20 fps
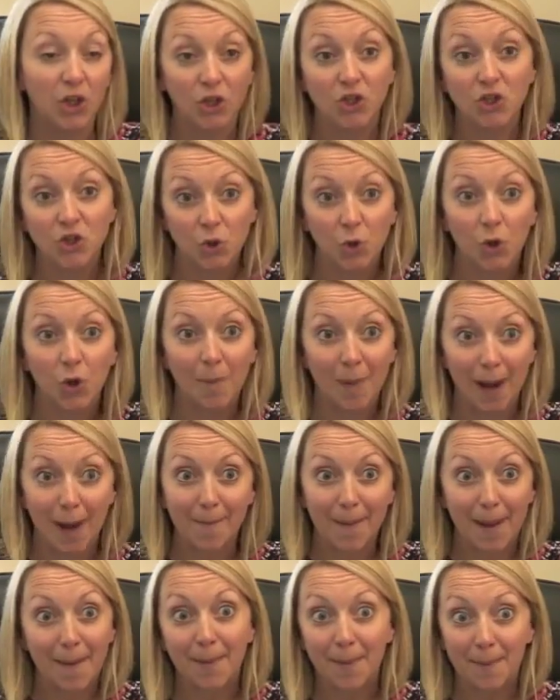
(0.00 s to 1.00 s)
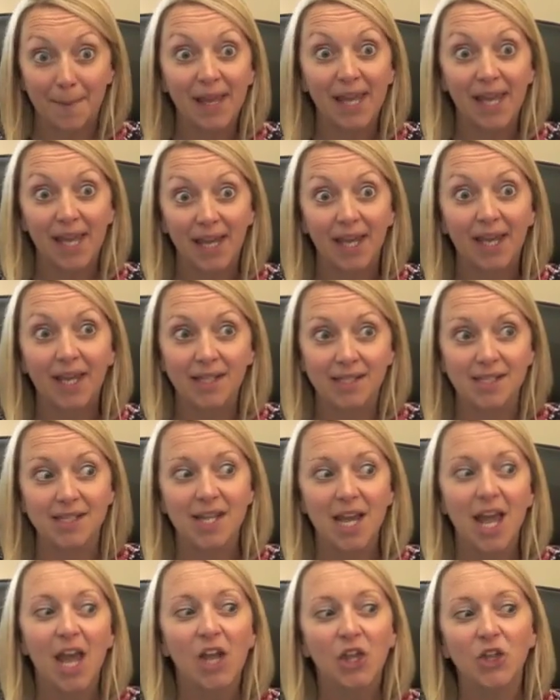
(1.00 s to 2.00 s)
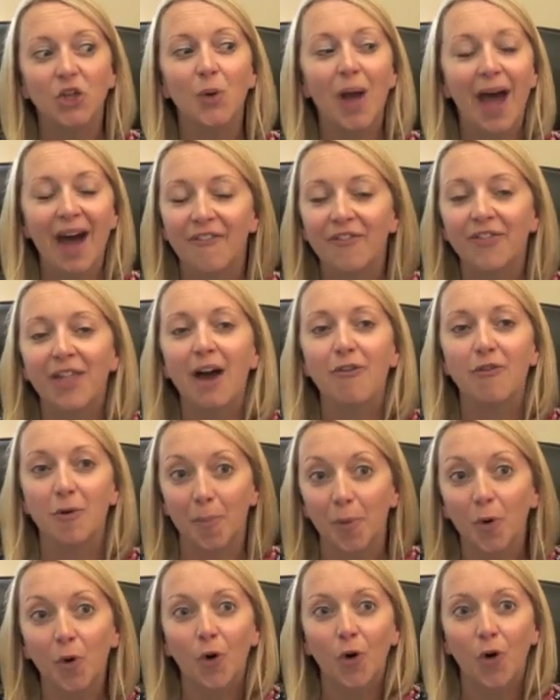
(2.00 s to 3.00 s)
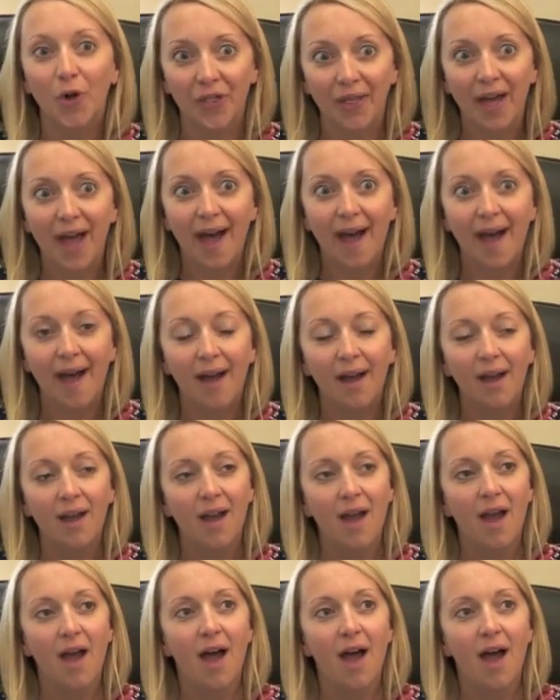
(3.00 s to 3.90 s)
you can talk about Peppa Pig and you have that rapport there.